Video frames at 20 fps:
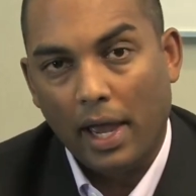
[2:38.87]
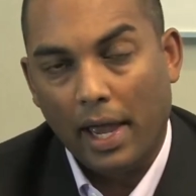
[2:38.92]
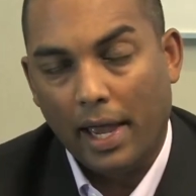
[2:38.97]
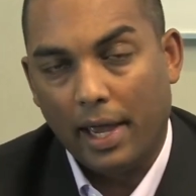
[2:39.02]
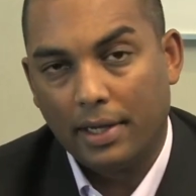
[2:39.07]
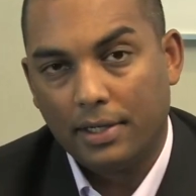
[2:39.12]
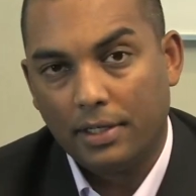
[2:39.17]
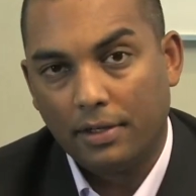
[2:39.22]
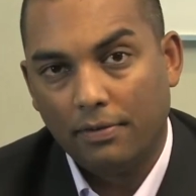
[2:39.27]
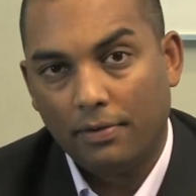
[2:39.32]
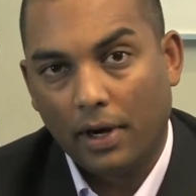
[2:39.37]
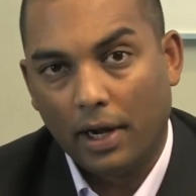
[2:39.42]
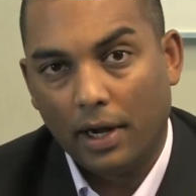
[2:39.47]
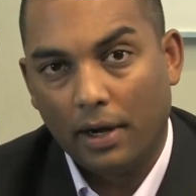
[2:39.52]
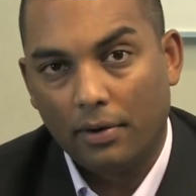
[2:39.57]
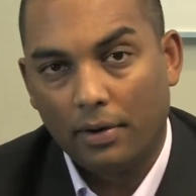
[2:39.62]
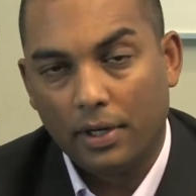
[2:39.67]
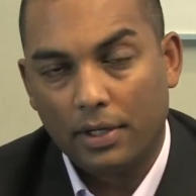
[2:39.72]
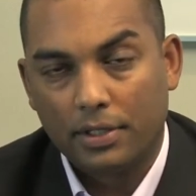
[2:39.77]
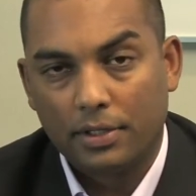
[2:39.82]

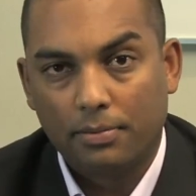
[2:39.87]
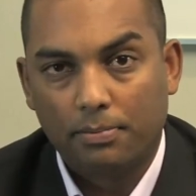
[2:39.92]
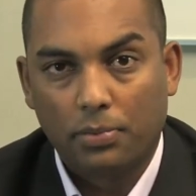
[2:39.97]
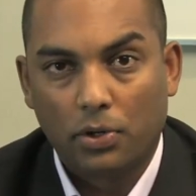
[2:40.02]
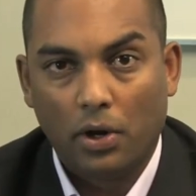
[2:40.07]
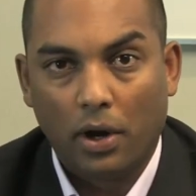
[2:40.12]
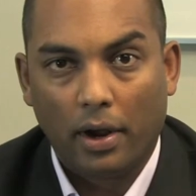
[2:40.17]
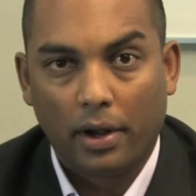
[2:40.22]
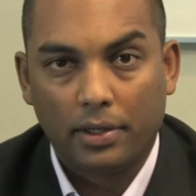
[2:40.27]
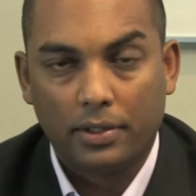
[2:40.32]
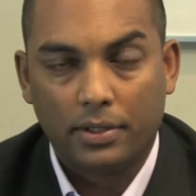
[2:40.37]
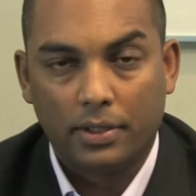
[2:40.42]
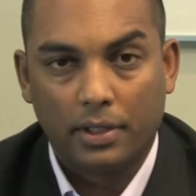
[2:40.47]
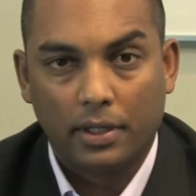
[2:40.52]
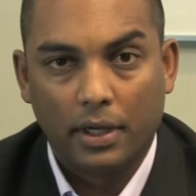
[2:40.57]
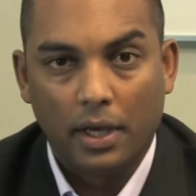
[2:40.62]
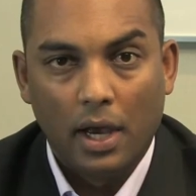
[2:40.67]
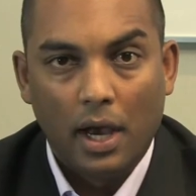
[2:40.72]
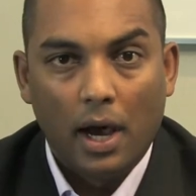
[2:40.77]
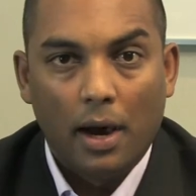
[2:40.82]
antivirus,
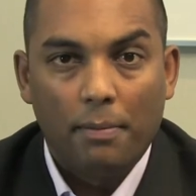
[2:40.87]
proxy,